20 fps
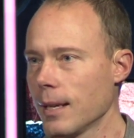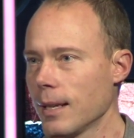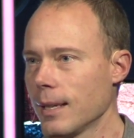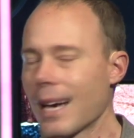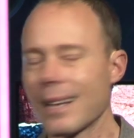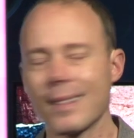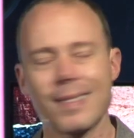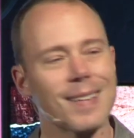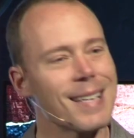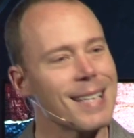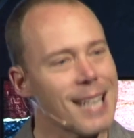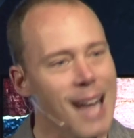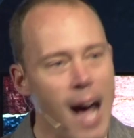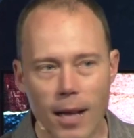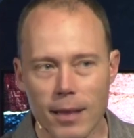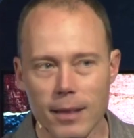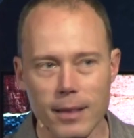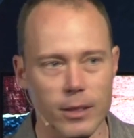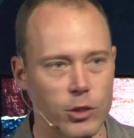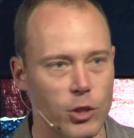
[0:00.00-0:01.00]
Not the
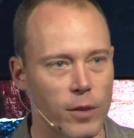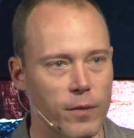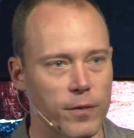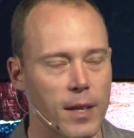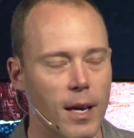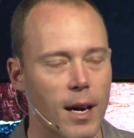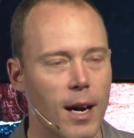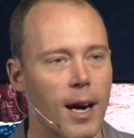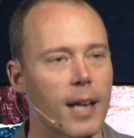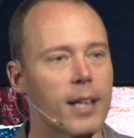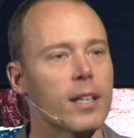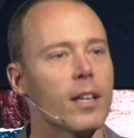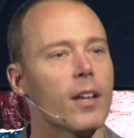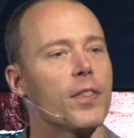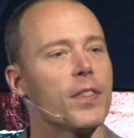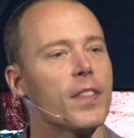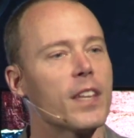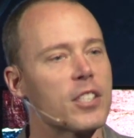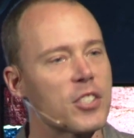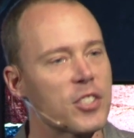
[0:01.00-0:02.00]
knowledge of God,
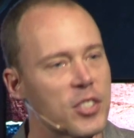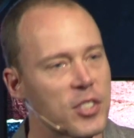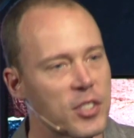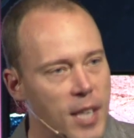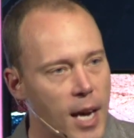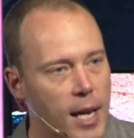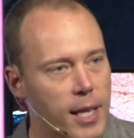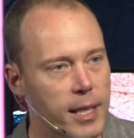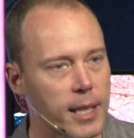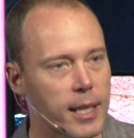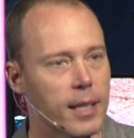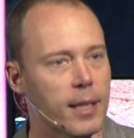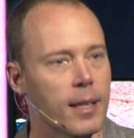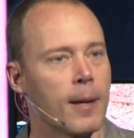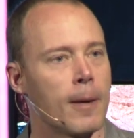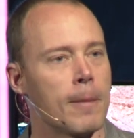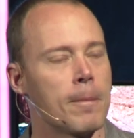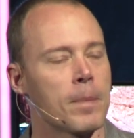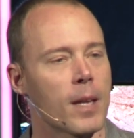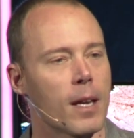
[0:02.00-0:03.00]
the study
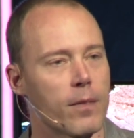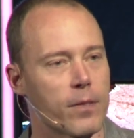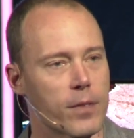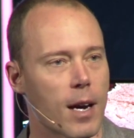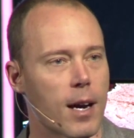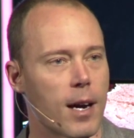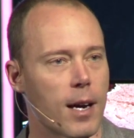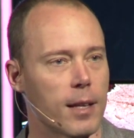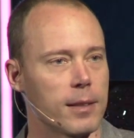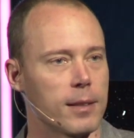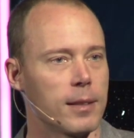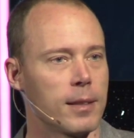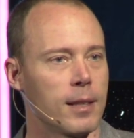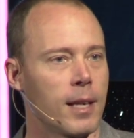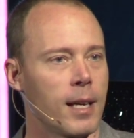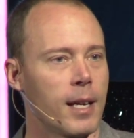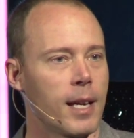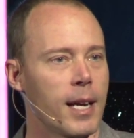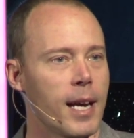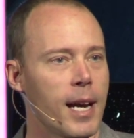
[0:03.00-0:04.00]
of God.
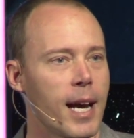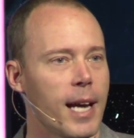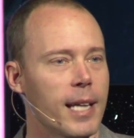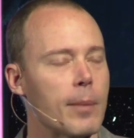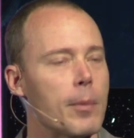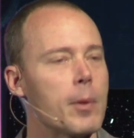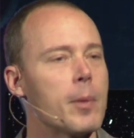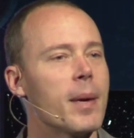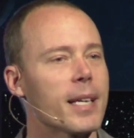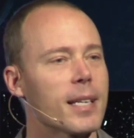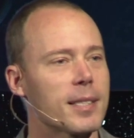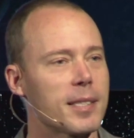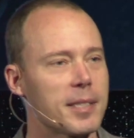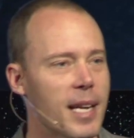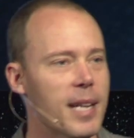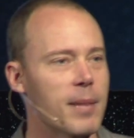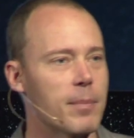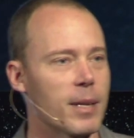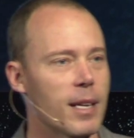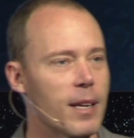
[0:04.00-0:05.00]
And let me make a
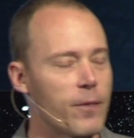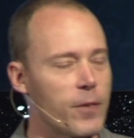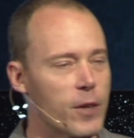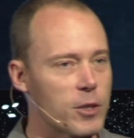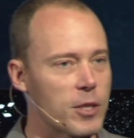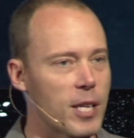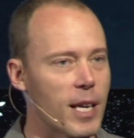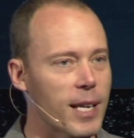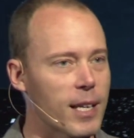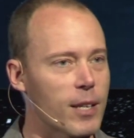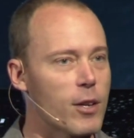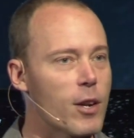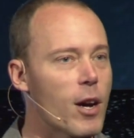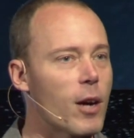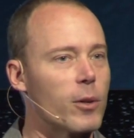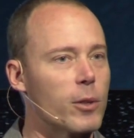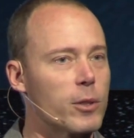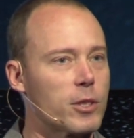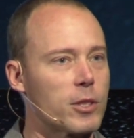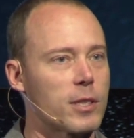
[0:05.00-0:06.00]
statement, and if you're taking
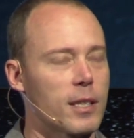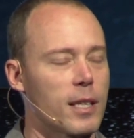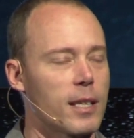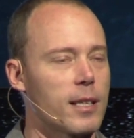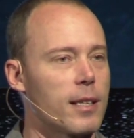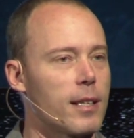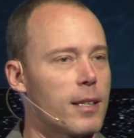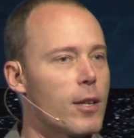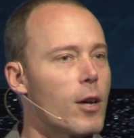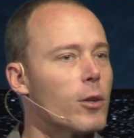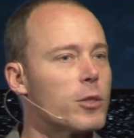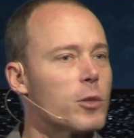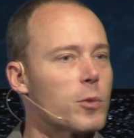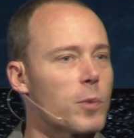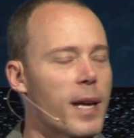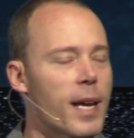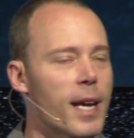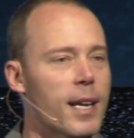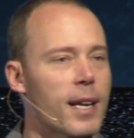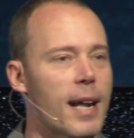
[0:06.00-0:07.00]
notes, in the notes
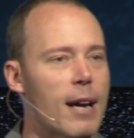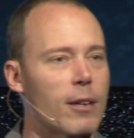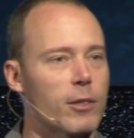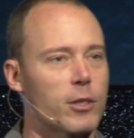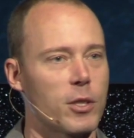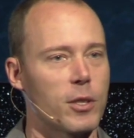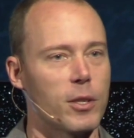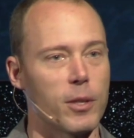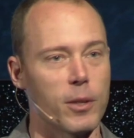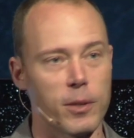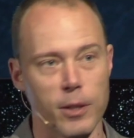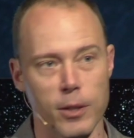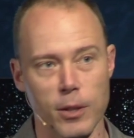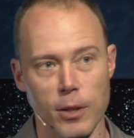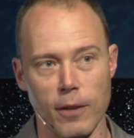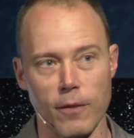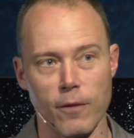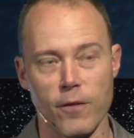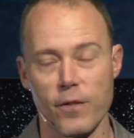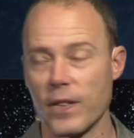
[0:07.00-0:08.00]
we handed out to you, you
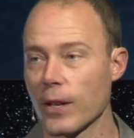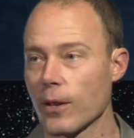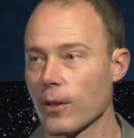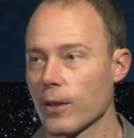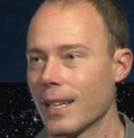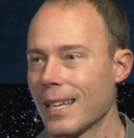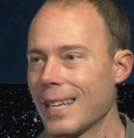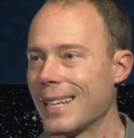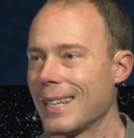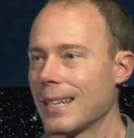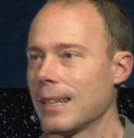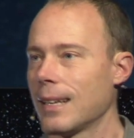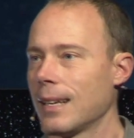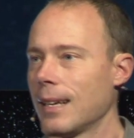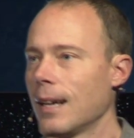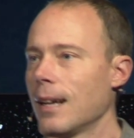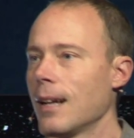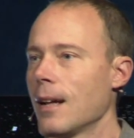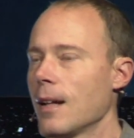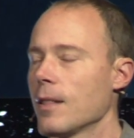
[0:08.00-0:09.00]
can fill in
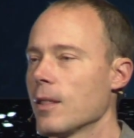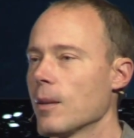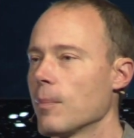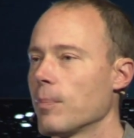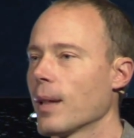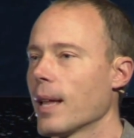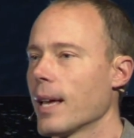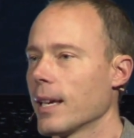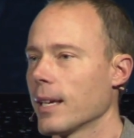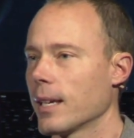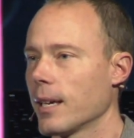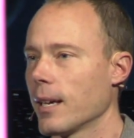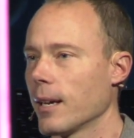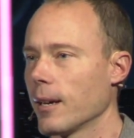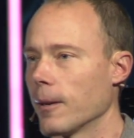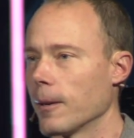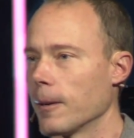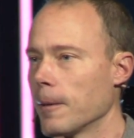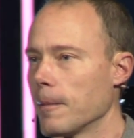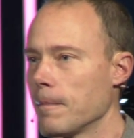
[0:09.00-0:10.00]
the blank
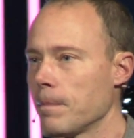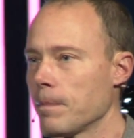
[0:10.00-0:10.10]
here.